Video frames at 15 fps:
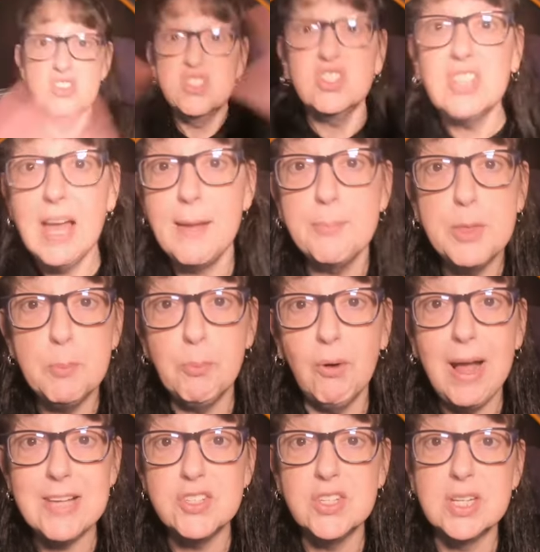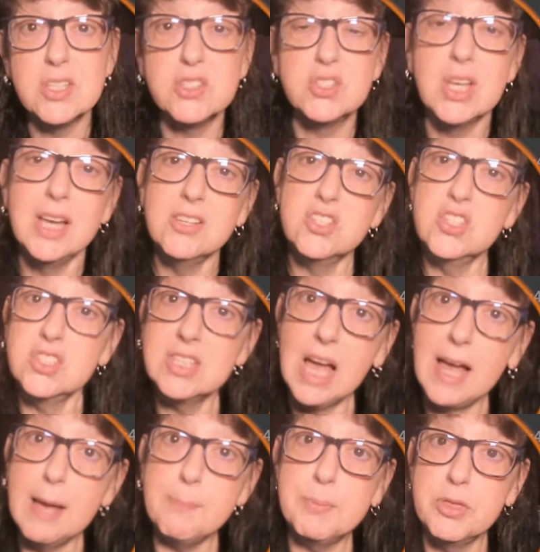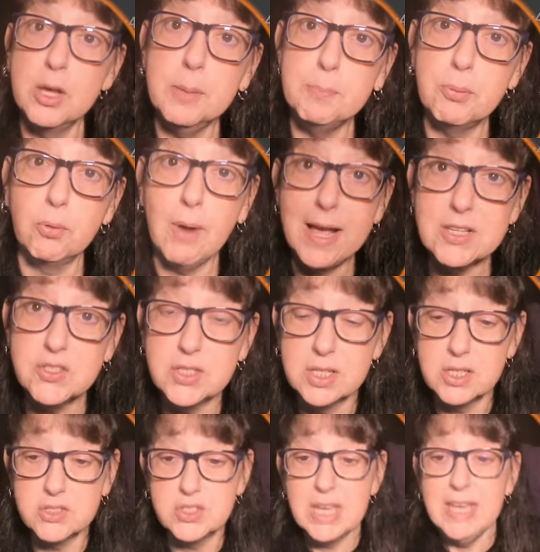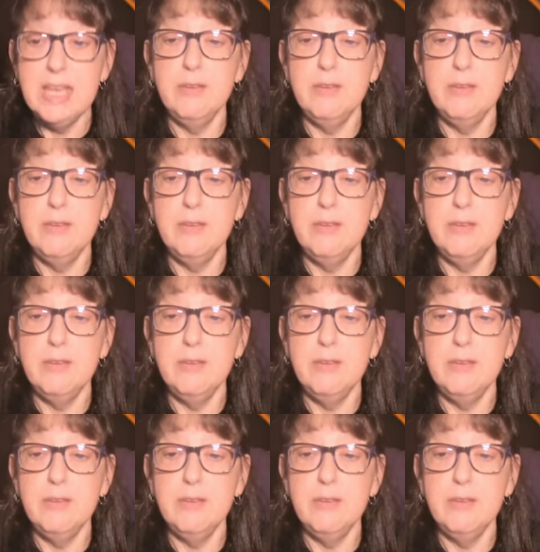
Stop the presses! Stop the presses!